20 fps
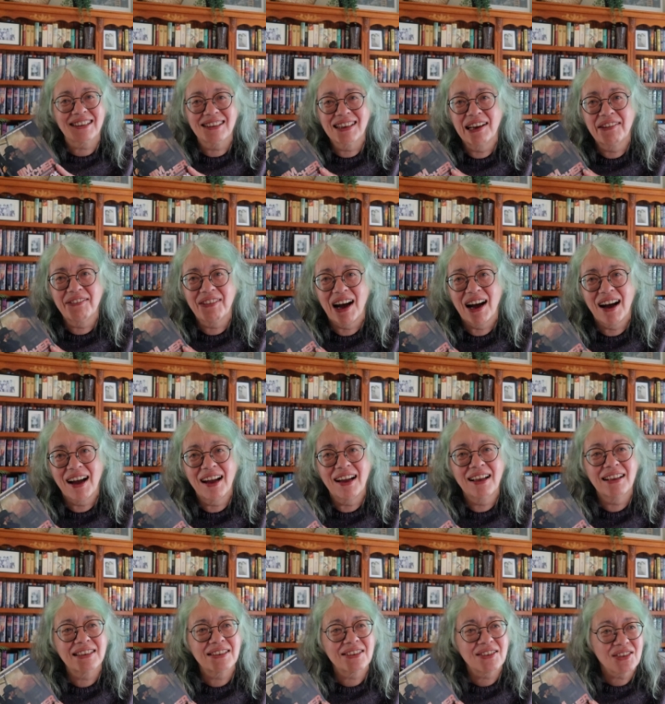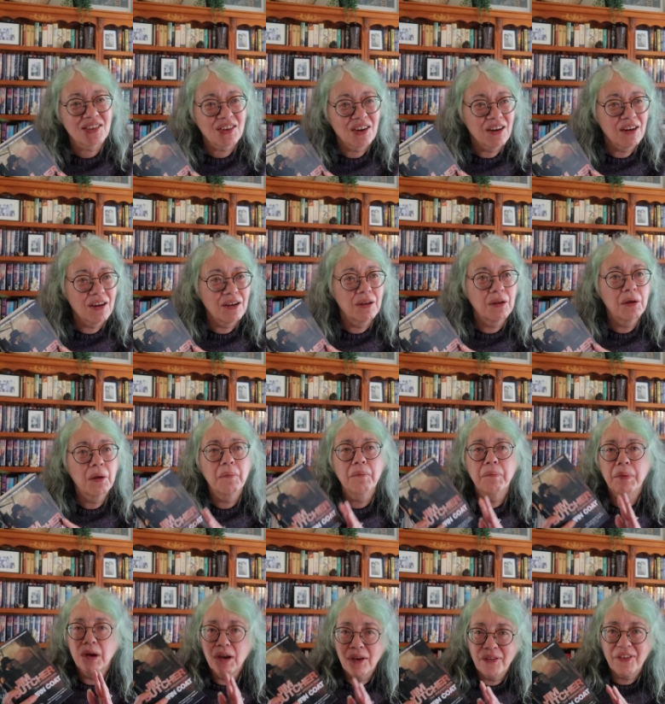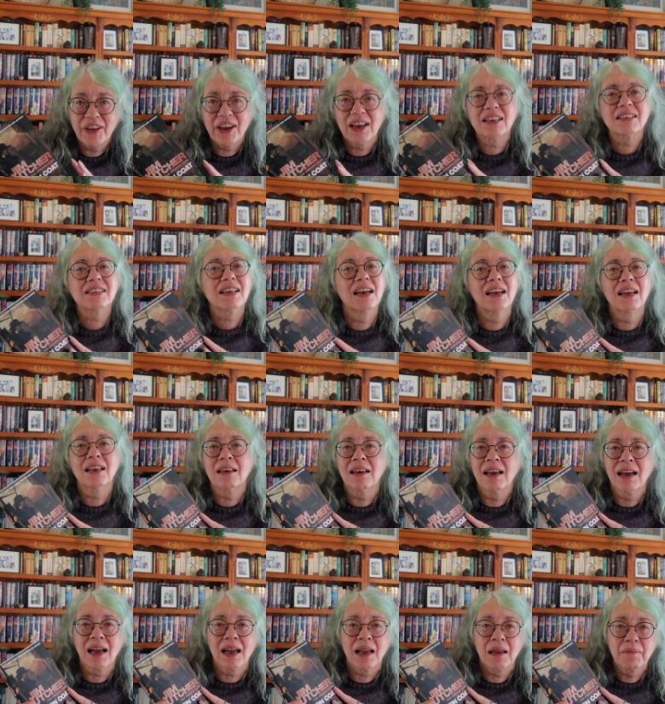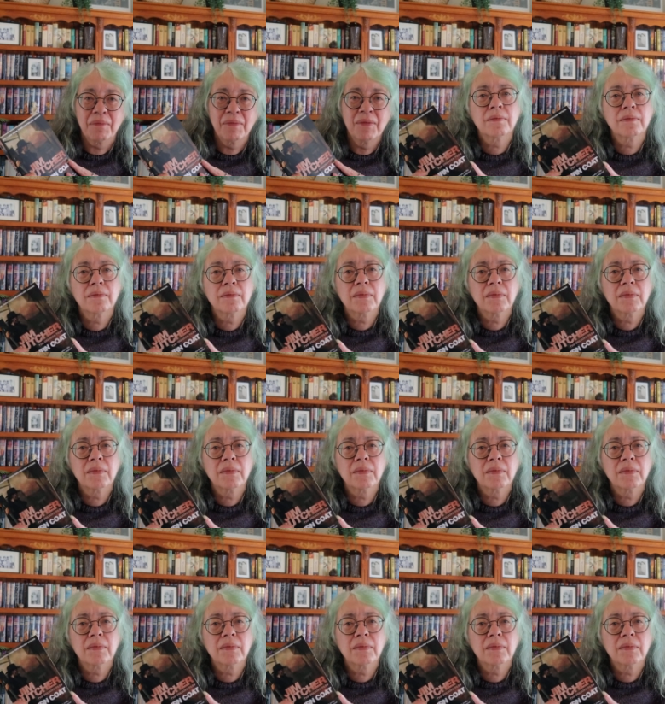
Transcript: clever and so perfect a name.